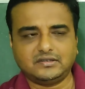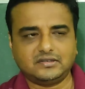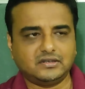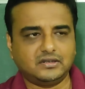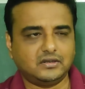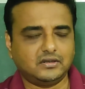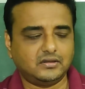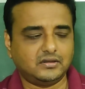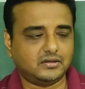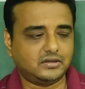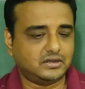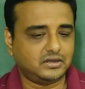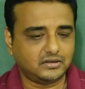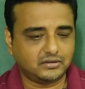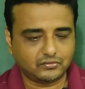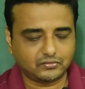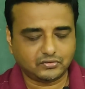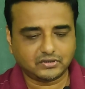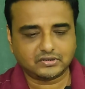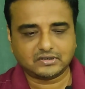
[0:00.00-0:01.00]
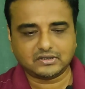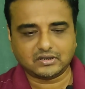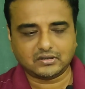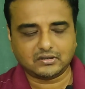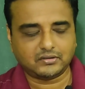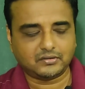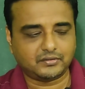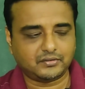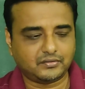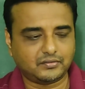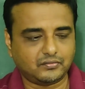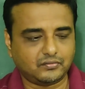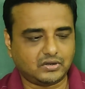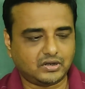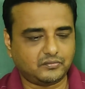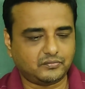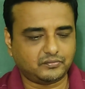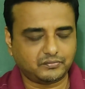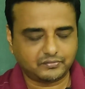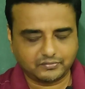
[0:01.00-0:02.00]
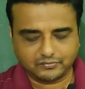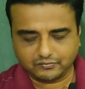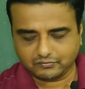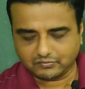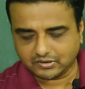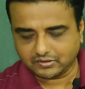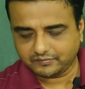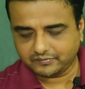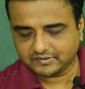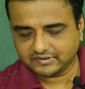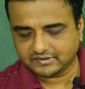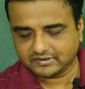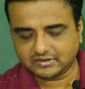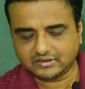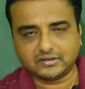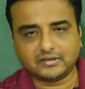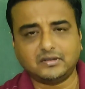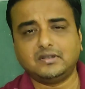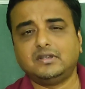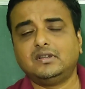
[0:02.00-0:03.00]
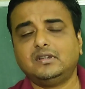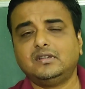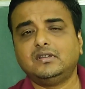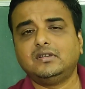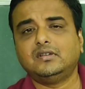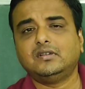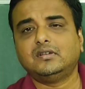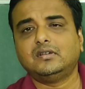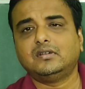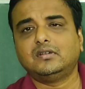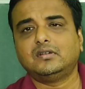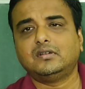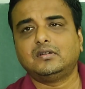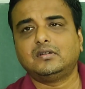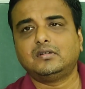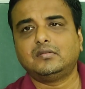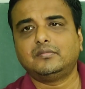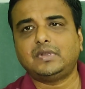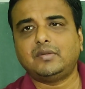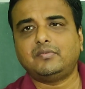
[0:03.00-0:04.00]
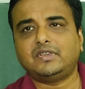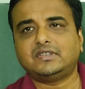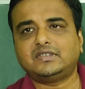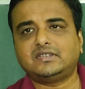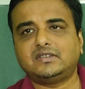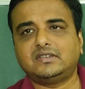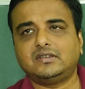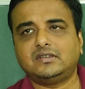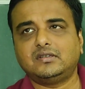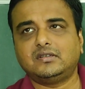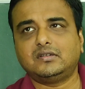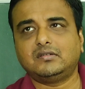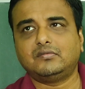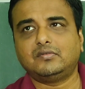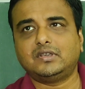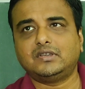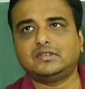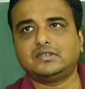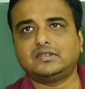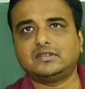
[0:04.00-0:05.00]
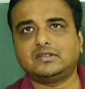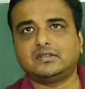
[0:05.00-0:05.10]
He wrote one of his famous thing was